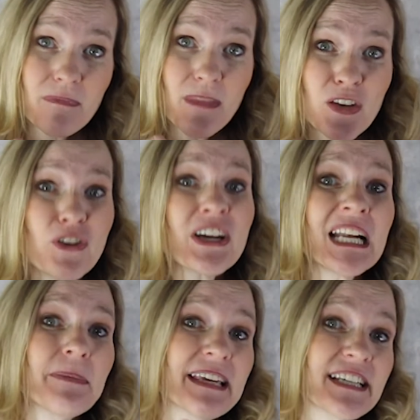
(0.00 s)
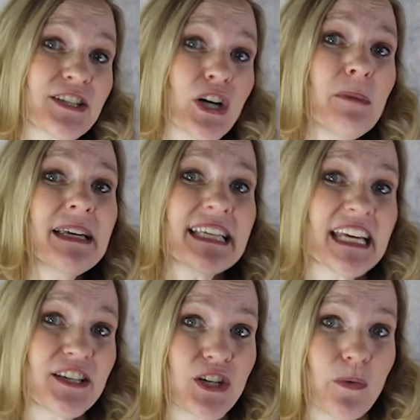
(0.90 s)
you're going to be determined to
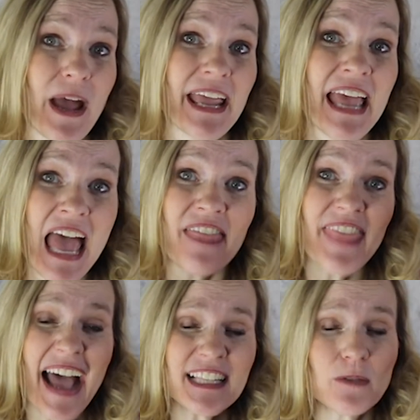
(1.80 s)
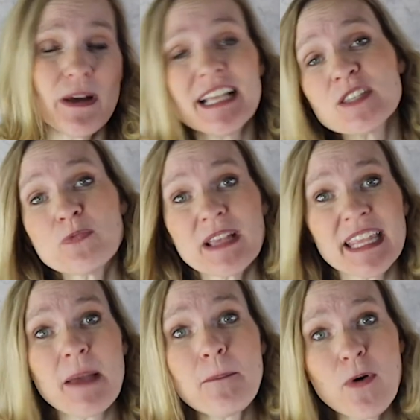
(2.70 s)
get your way. That's when it's
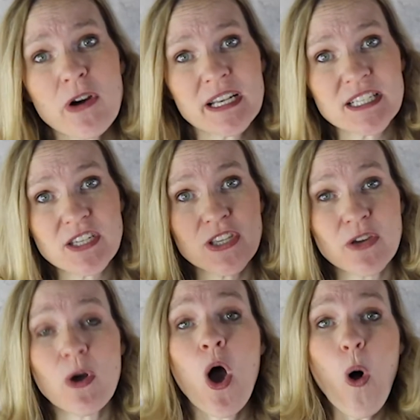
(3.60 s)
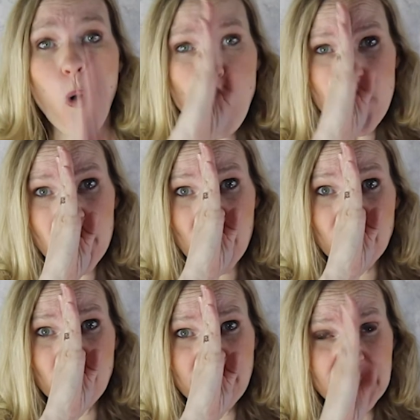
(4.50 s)
really important to you. Or
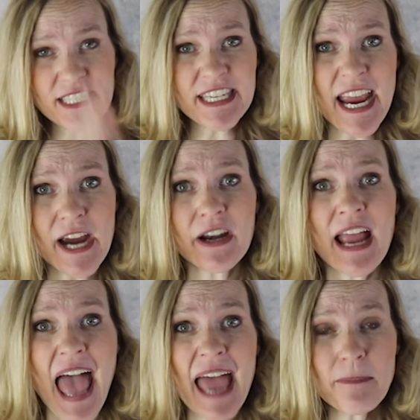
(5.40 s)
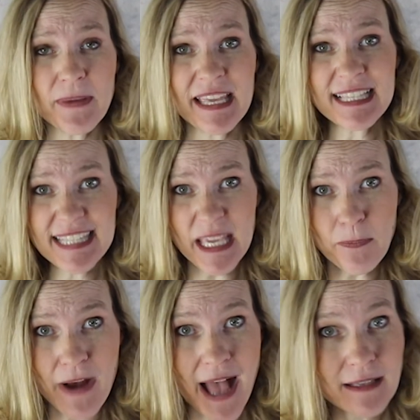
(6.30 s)
you can share and be a
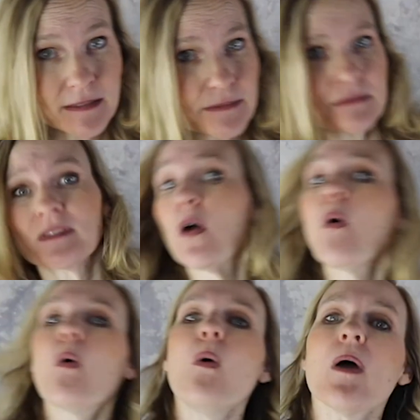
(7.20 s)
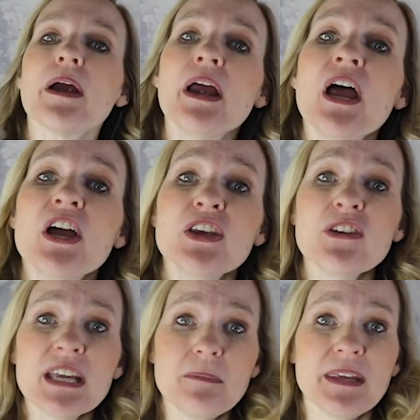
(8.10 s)
zebra. Or you
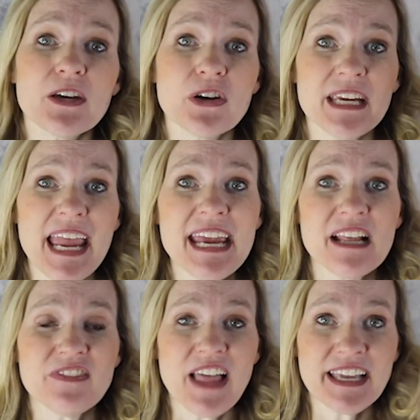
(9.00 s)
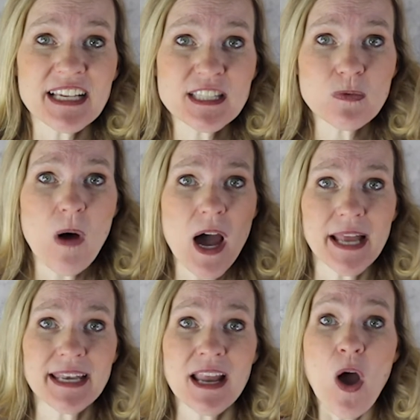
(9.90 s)
can be creative like a
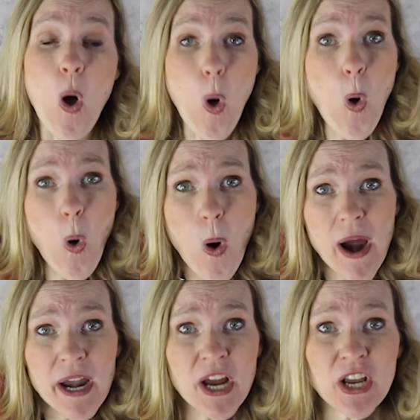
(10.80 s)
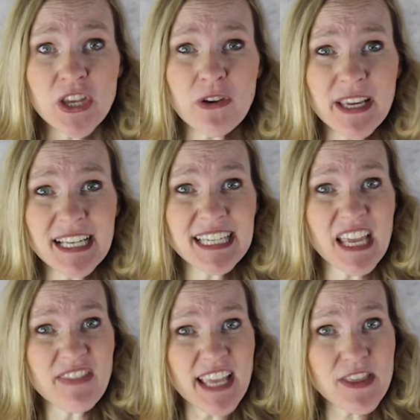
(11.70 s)
swan. Or you can
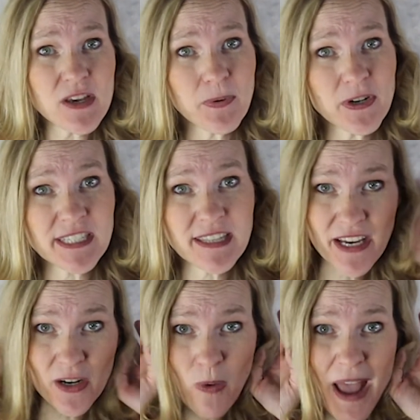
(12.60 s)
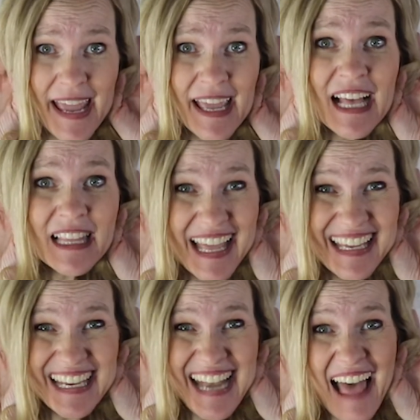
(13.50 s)
give the other person their way
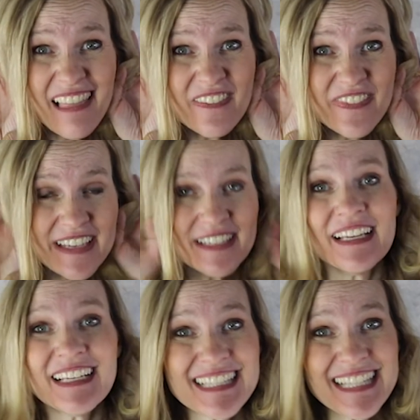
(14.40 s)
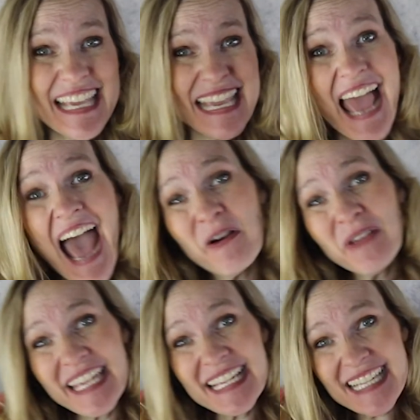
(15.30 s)
like an elephant. See how
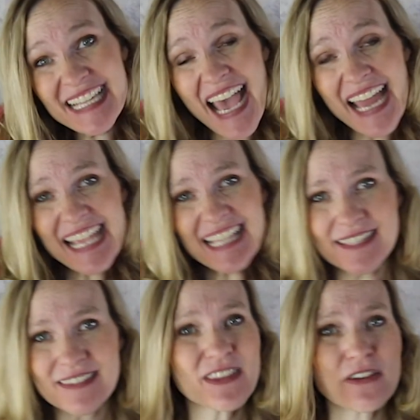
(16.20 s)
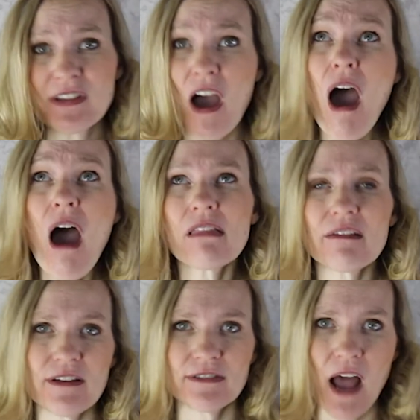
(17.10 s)
easy that is? There's all of
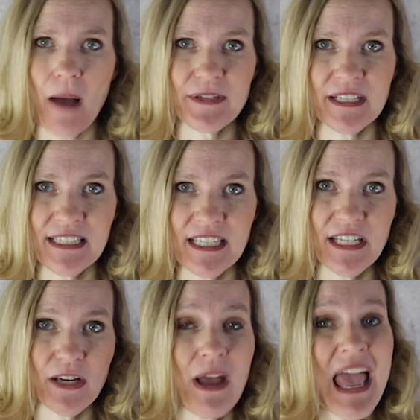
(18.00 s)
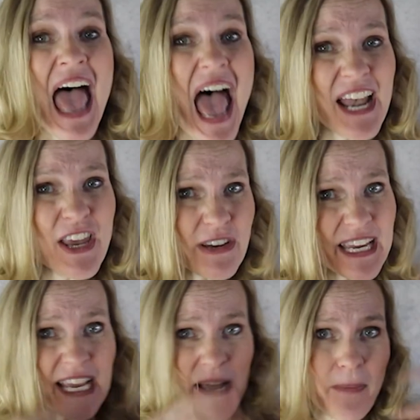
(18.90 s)
those options to do, and you
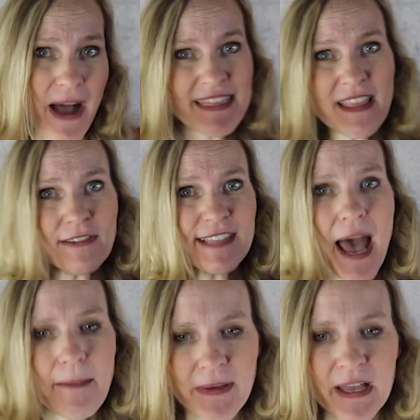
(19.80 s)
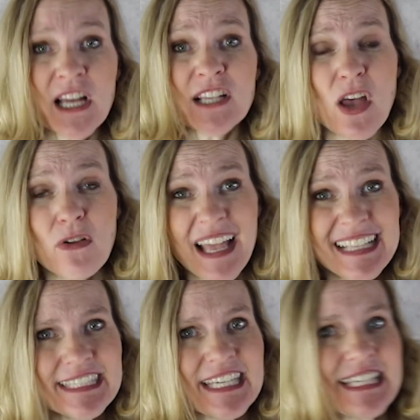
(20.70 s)
can combine those up. So
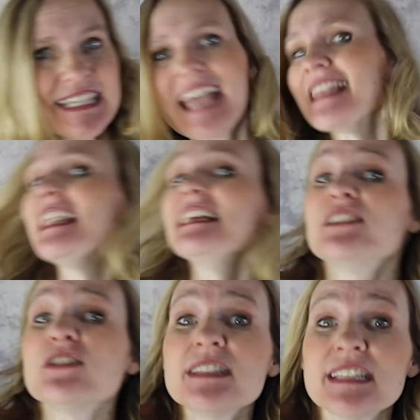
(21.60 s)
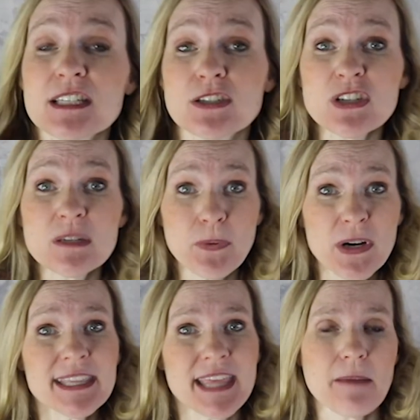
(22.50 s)
let's just say that it's your sister's
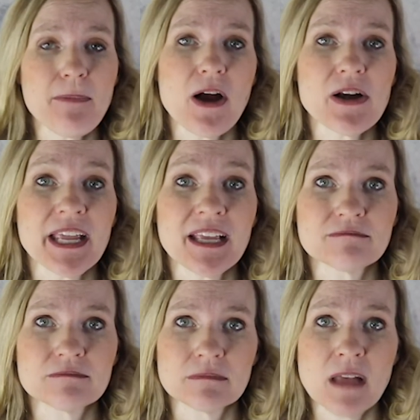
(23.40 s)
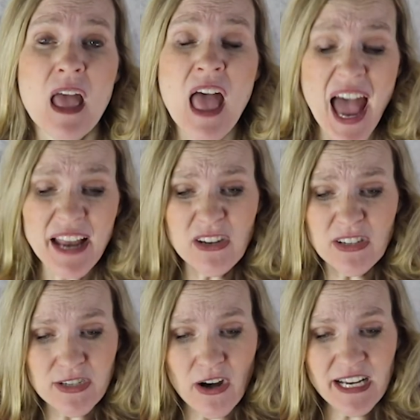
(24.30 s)
birthday party, and you're
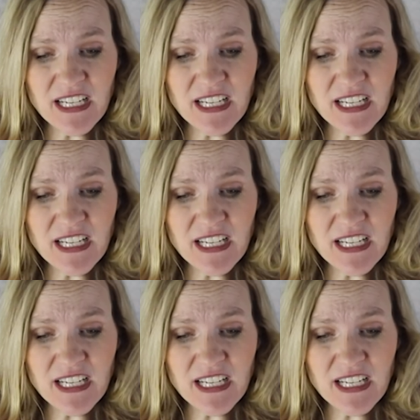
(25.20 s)
starting